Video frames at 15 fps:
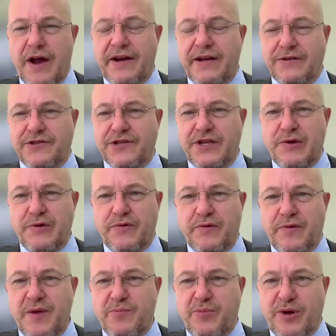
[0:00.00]
Quidel's
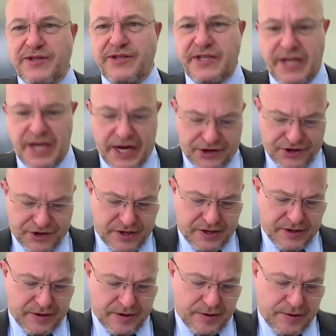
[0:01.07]
Q3 presentation
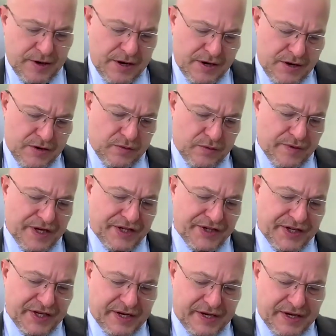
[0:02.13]
and their
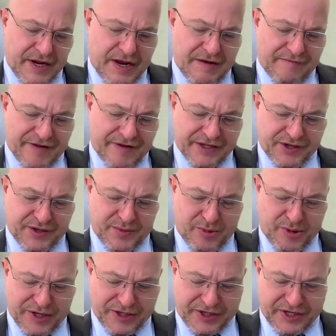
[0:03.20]
recent investor
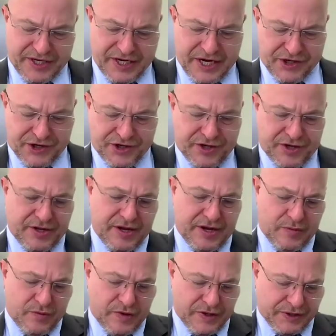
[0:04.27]
presentation
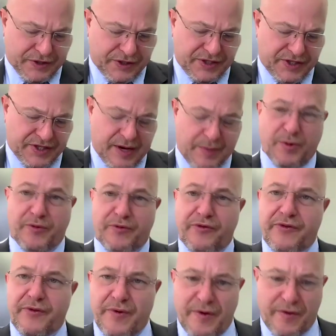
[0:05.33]
that was December
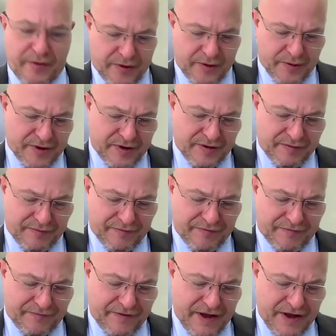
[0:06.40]
3rd to